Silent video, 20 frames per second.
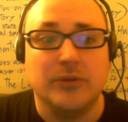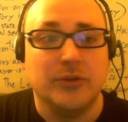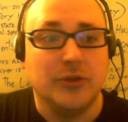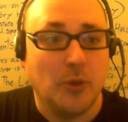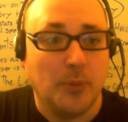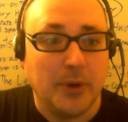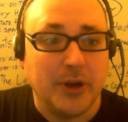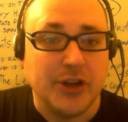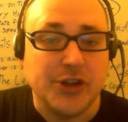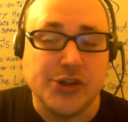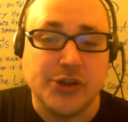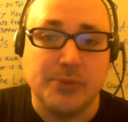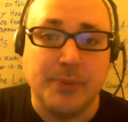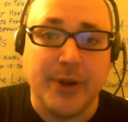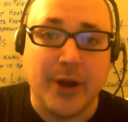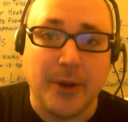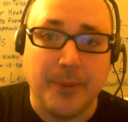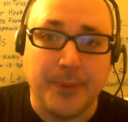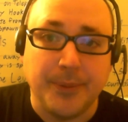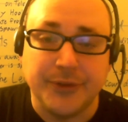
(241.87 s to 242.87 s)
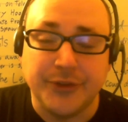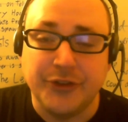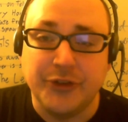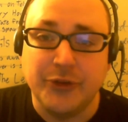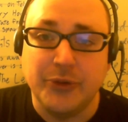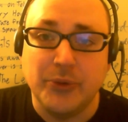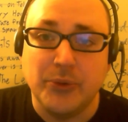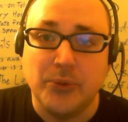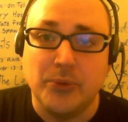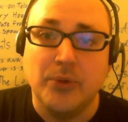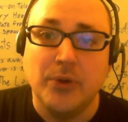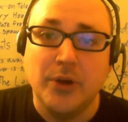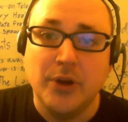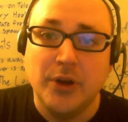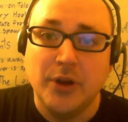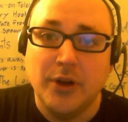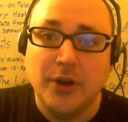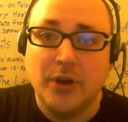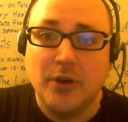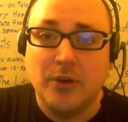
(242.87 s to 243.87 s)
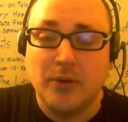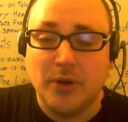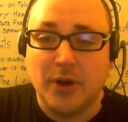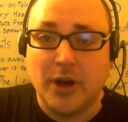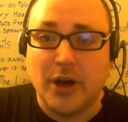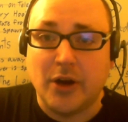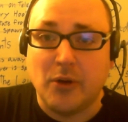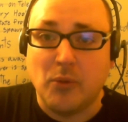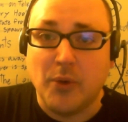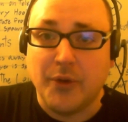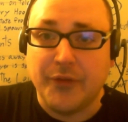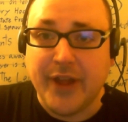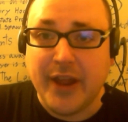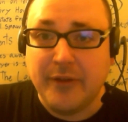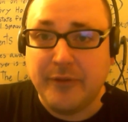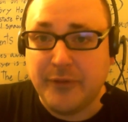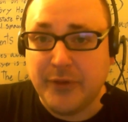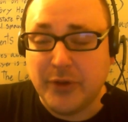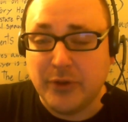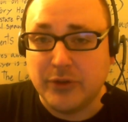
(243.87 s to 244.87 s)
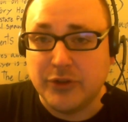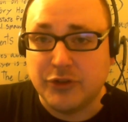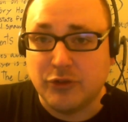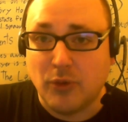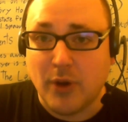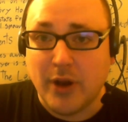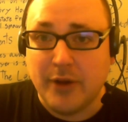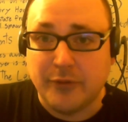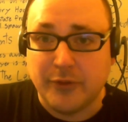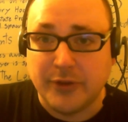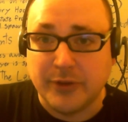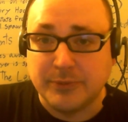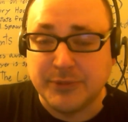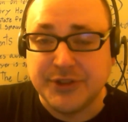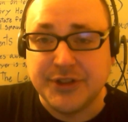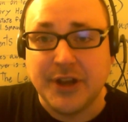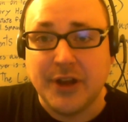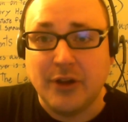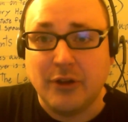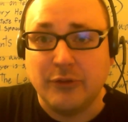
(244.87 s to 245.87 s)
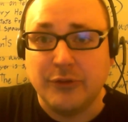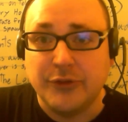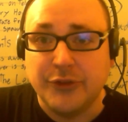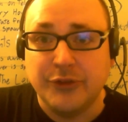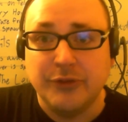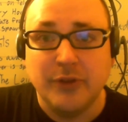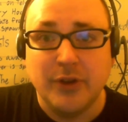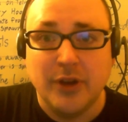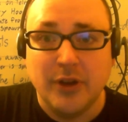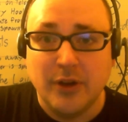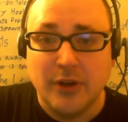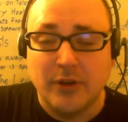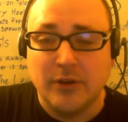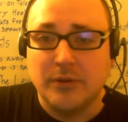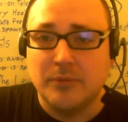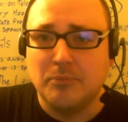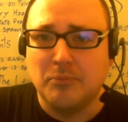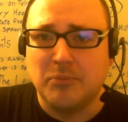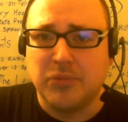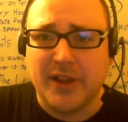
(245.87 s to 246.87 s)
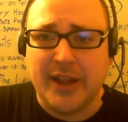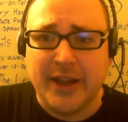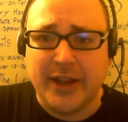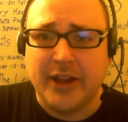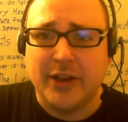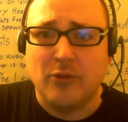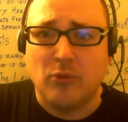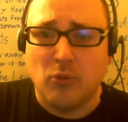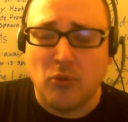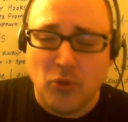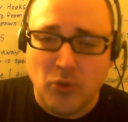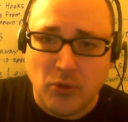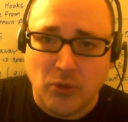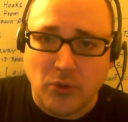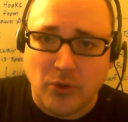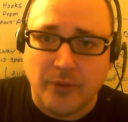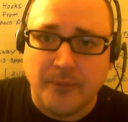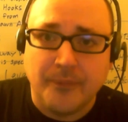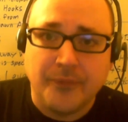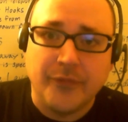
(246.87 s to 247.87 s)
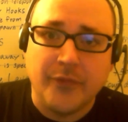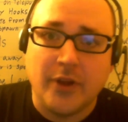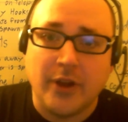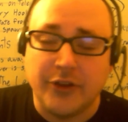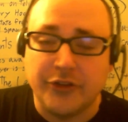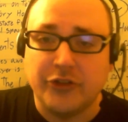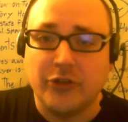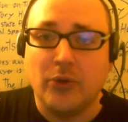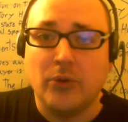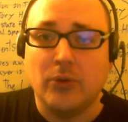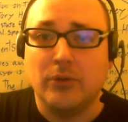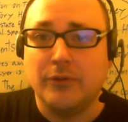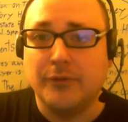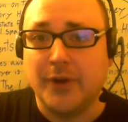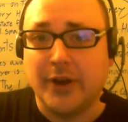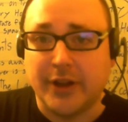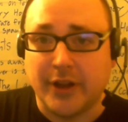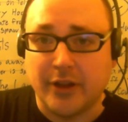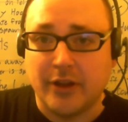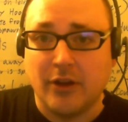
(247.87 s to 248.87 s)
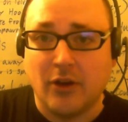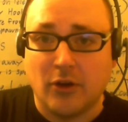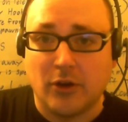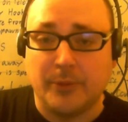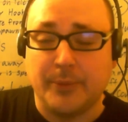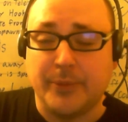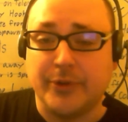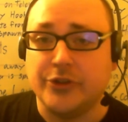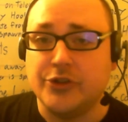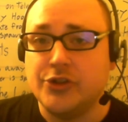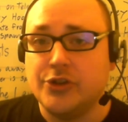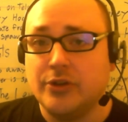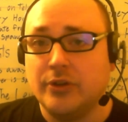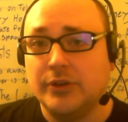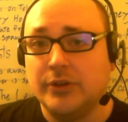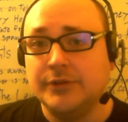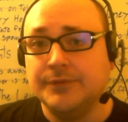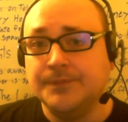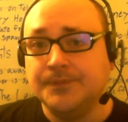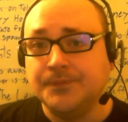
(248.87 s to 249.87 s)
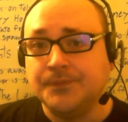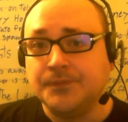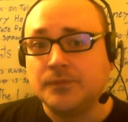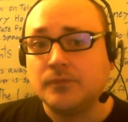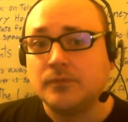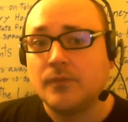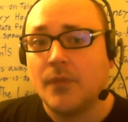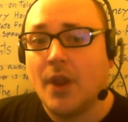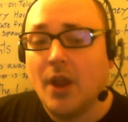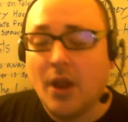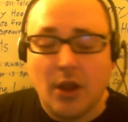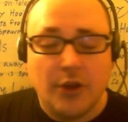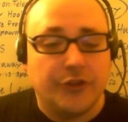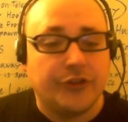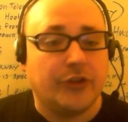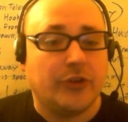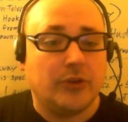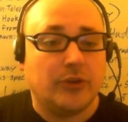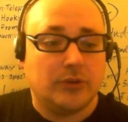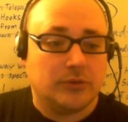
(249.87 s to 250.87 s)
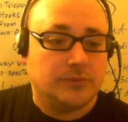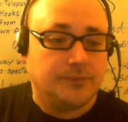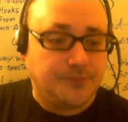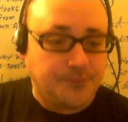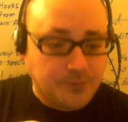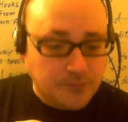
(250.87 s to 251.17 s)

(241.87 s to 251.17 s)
nobody should be able to do what they feel is right for themselves, blanket rule is total fucking garbage. So,